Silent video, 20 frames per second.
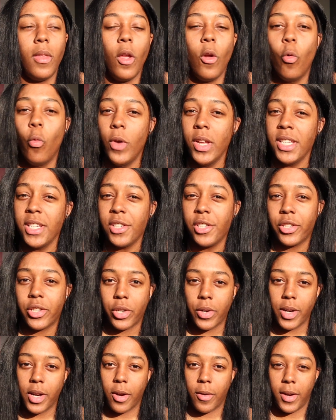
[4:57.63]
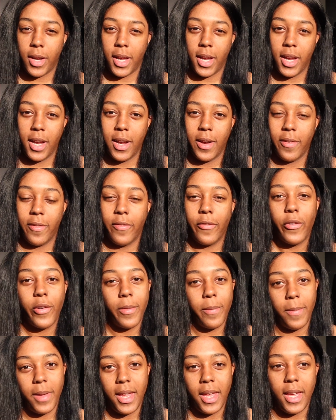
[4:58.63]
Which is triggering for
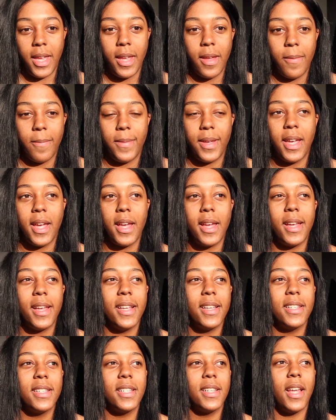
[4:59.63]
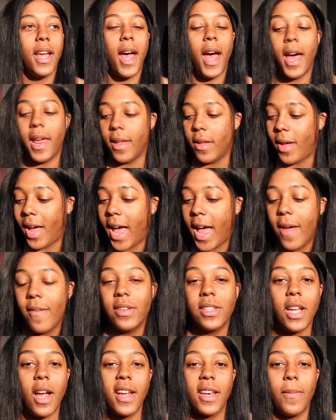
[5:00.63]
me because I haven't
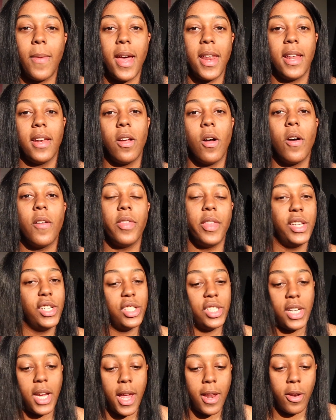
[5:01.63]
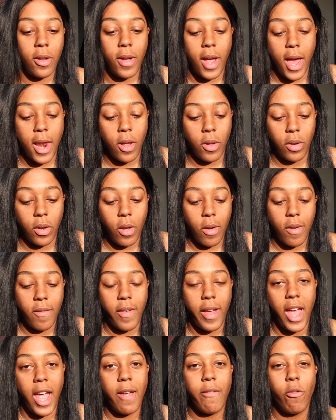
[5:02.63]
talked about it on this channel. I don't know if
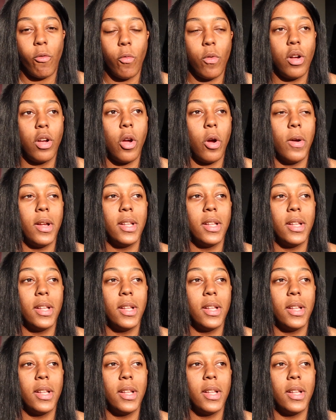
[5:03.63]
I ever will go